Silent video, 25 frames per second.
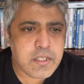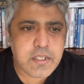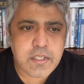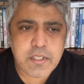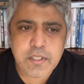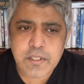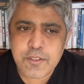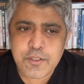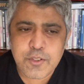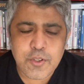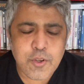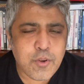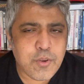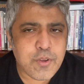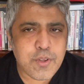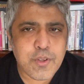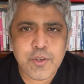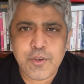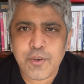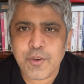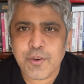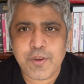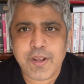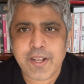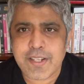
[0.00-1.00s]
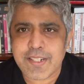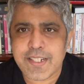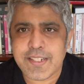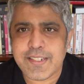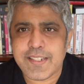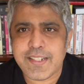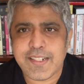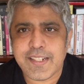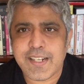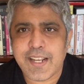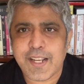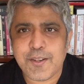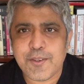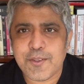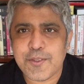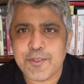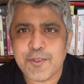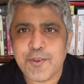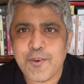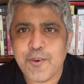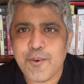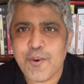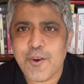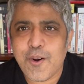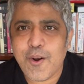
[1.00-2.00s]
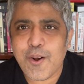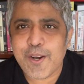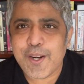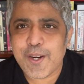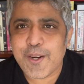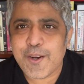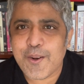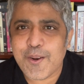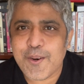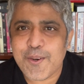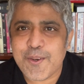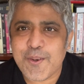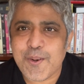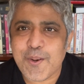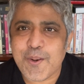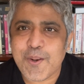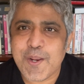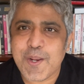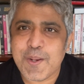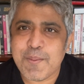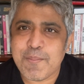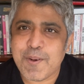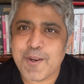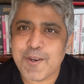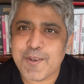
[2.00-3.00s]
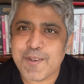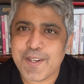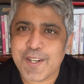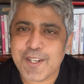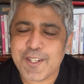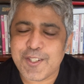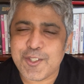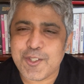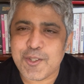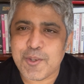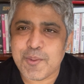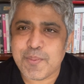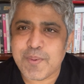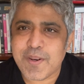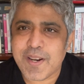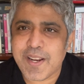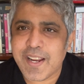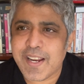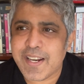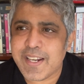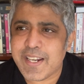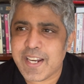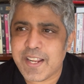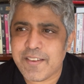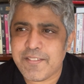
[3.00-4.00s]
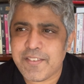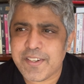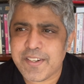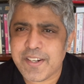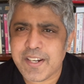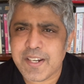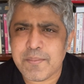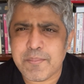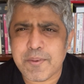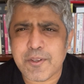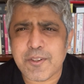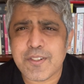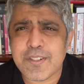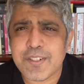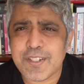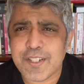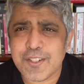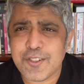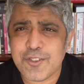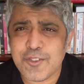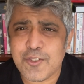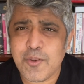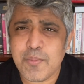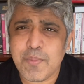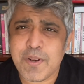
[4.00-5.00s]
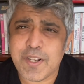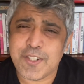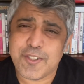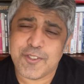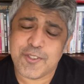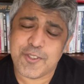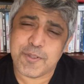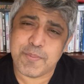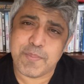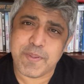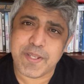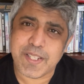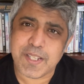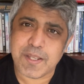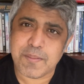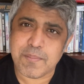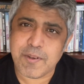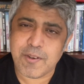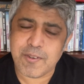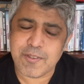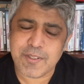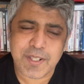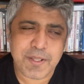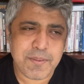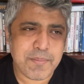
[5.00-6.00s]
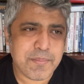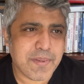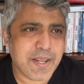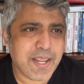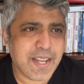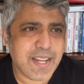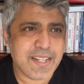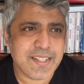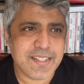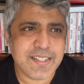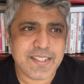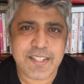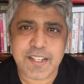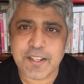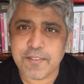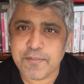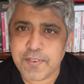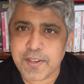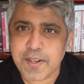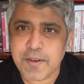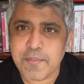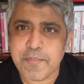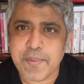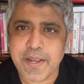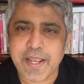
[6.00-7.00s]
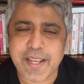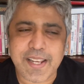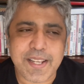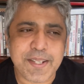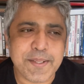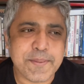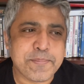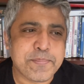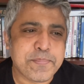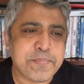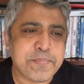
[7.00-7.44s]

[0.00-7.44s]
so, as I said, I could go on and on talking about Yash Chopra and never end, because there's so much to speak about him as a filmmaker.